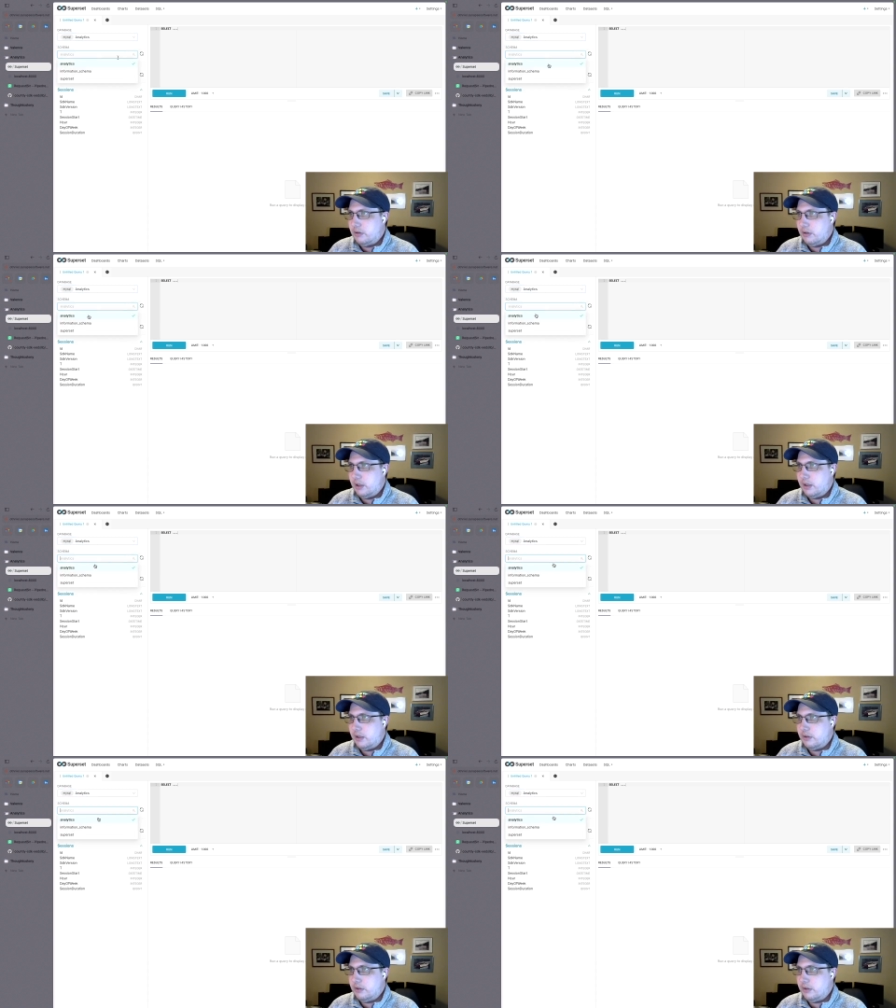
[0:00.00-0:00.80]

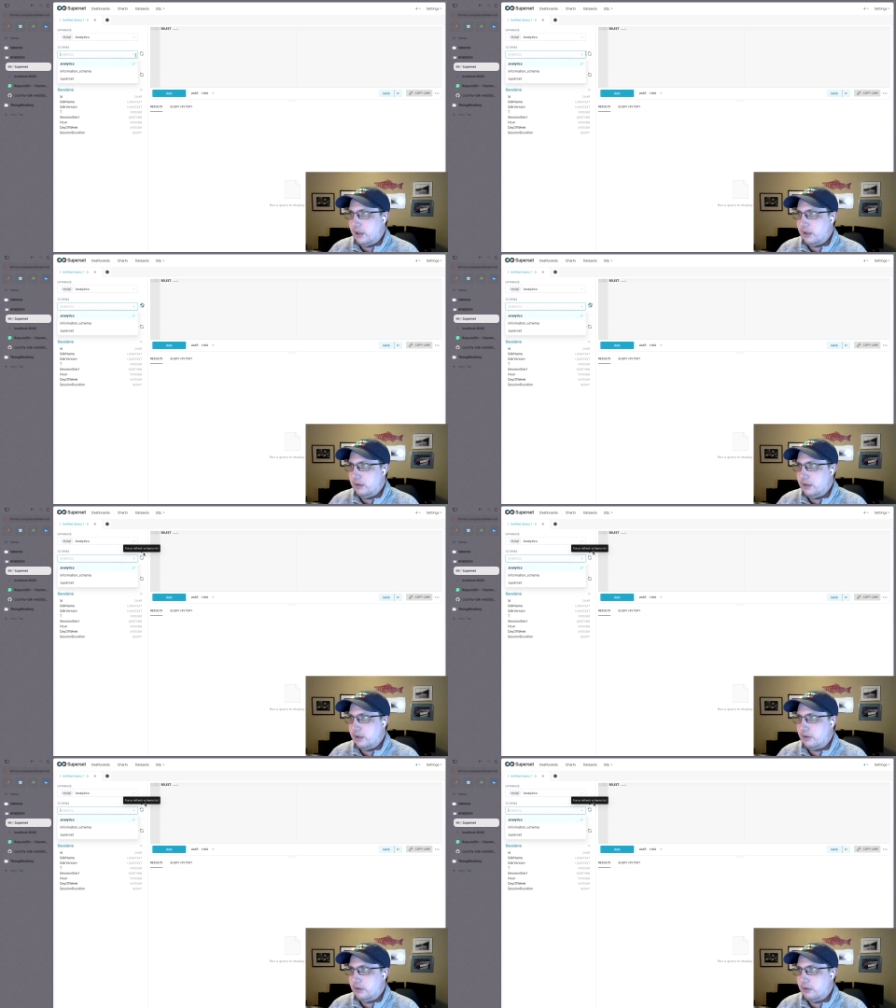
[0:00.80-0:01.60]
Yeah, it's the
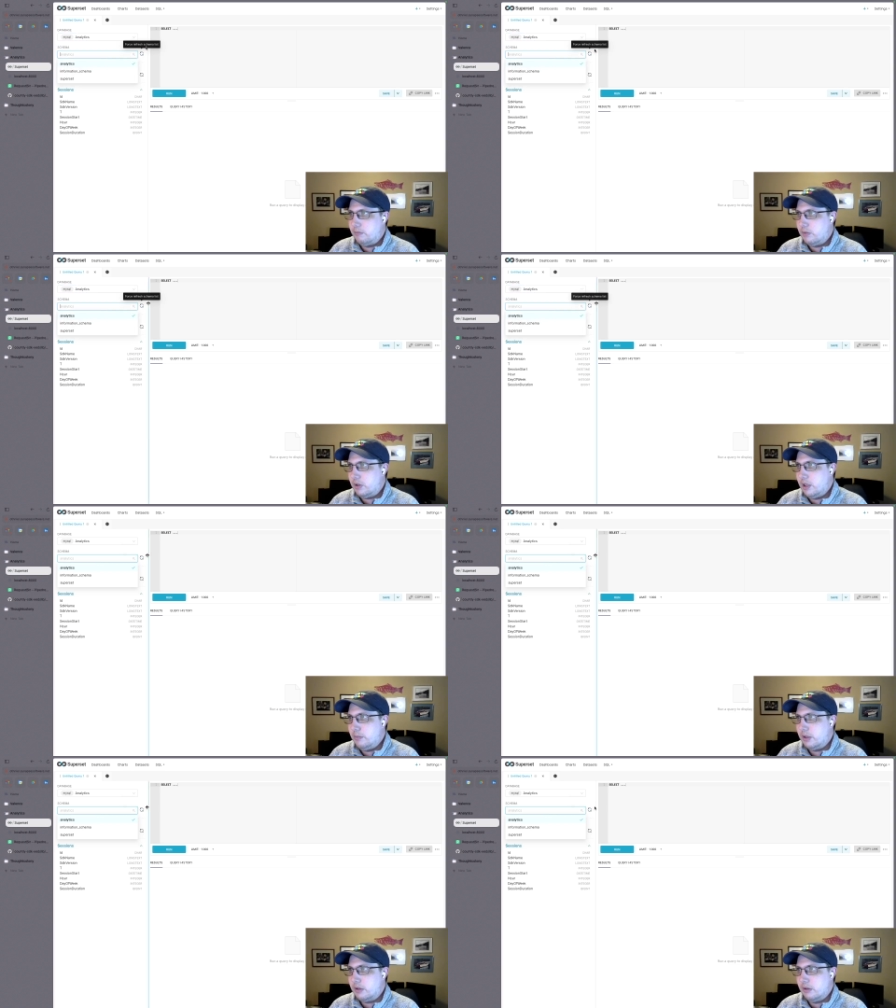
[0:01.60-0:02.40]
analytics
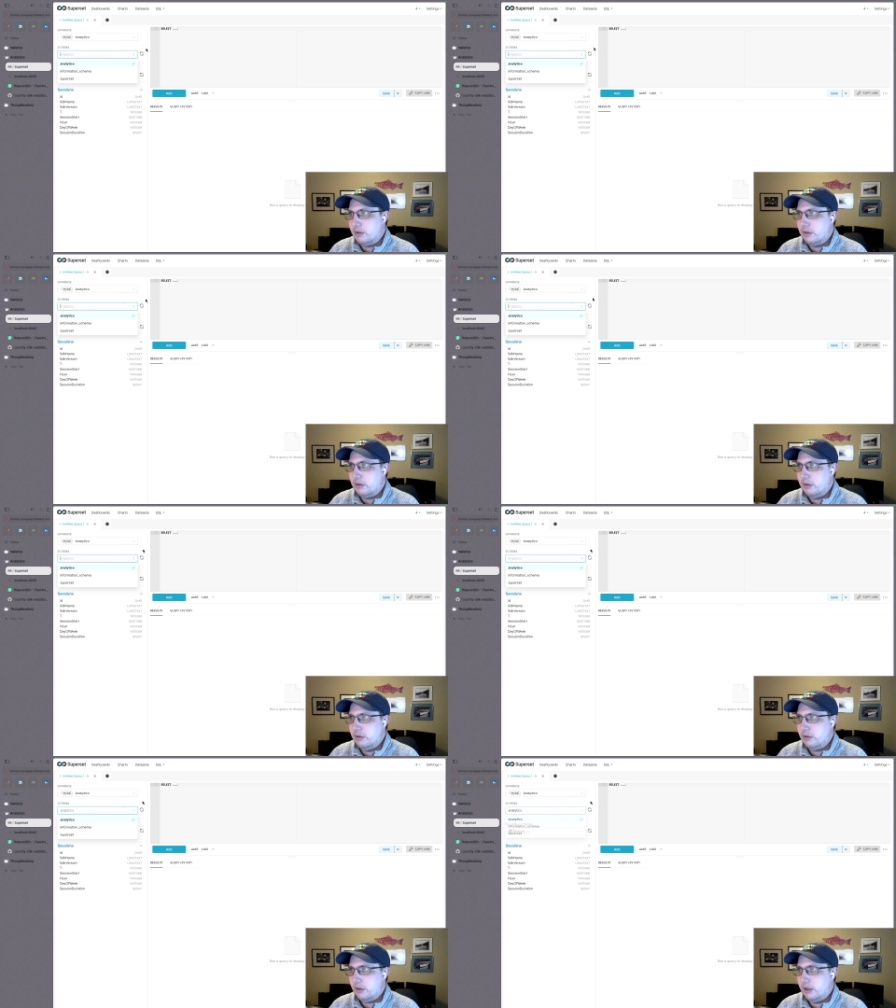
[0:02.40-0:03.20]
schema because this
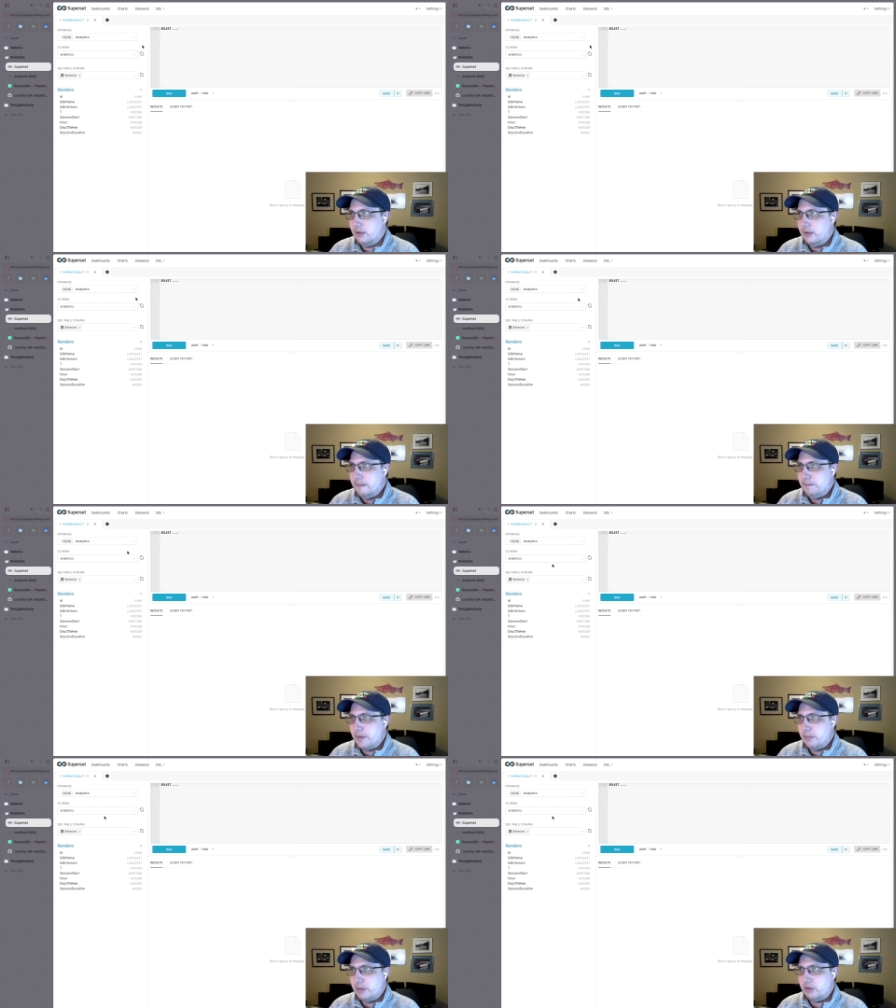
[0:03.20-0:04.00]
is uh,
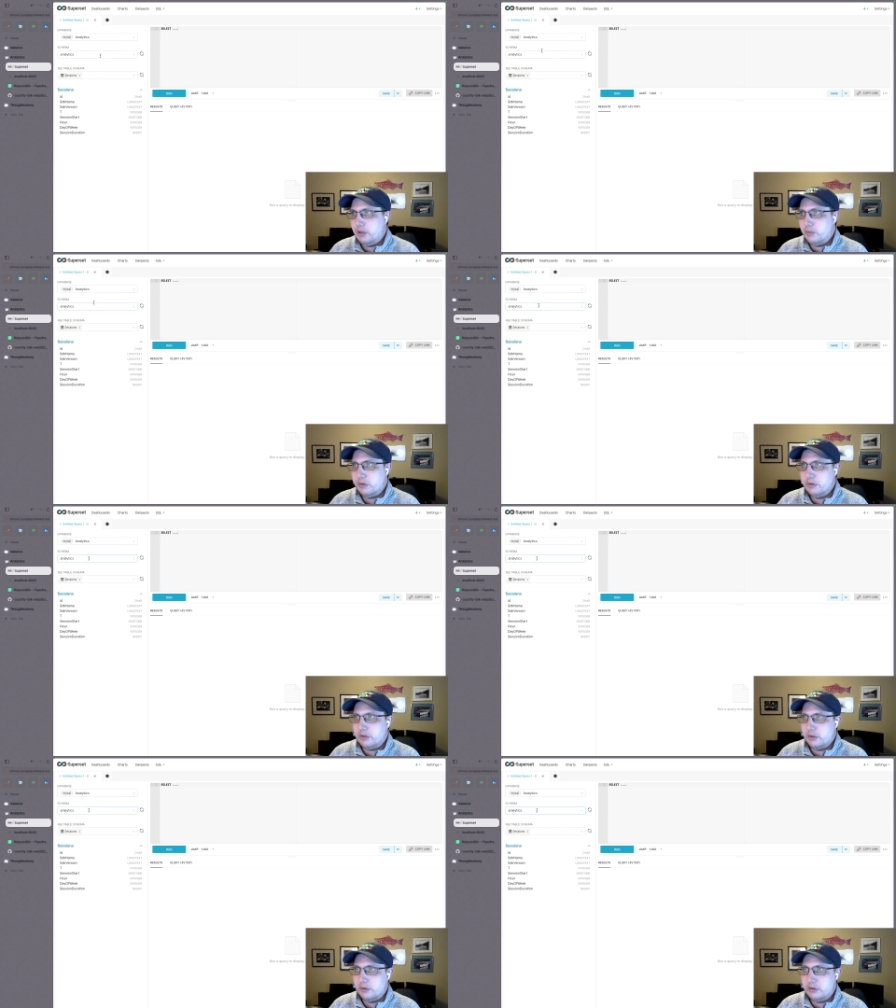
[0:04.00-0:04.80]
MySQL.
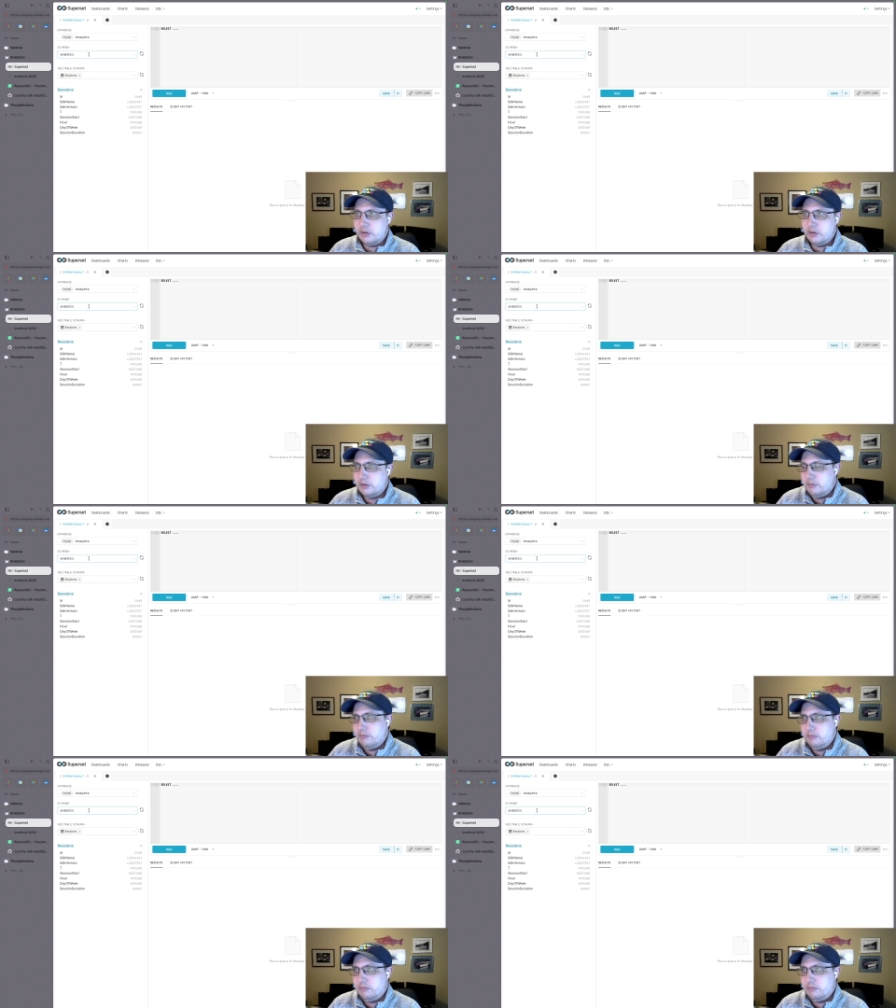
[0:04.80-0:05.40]
So it's